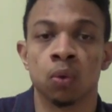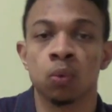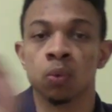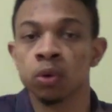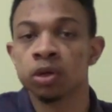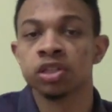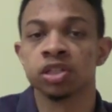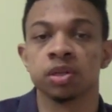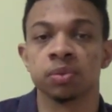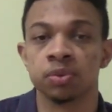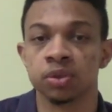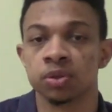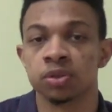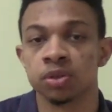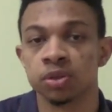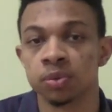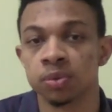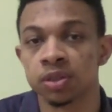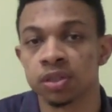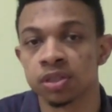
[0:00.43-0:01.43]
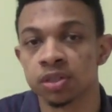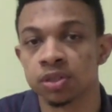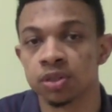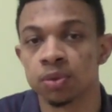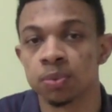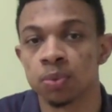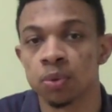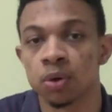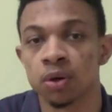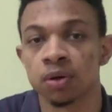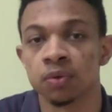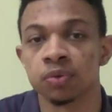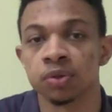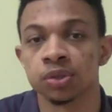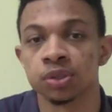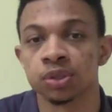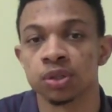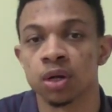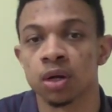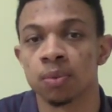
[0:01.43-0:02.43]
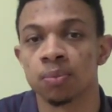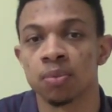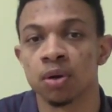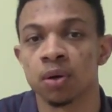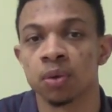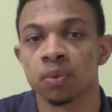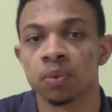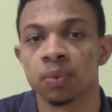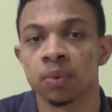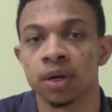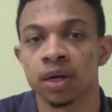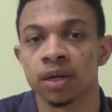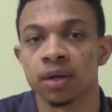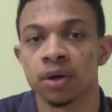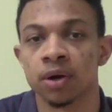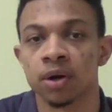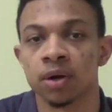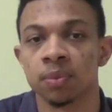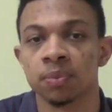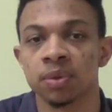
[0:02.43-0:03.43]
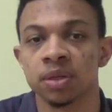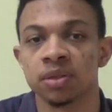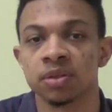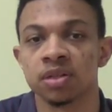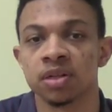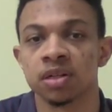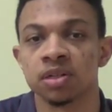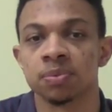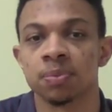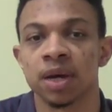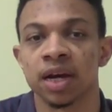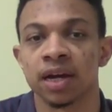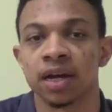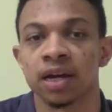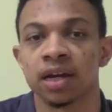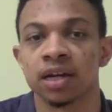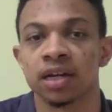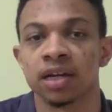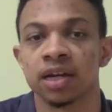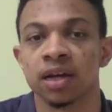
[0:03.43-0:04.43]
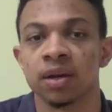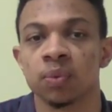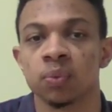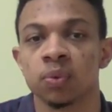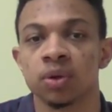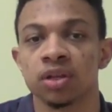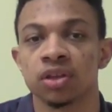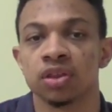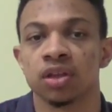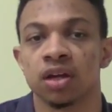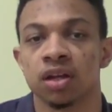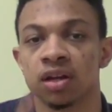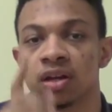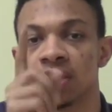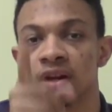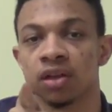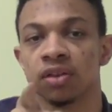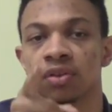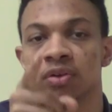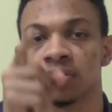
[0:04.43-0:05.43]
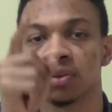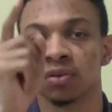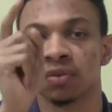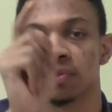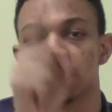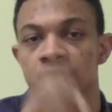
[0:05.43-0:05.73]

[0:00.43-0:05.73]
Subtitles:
What's up, YouTube? This is your boy Rashawn Bone White, RB Dells, back at it again with another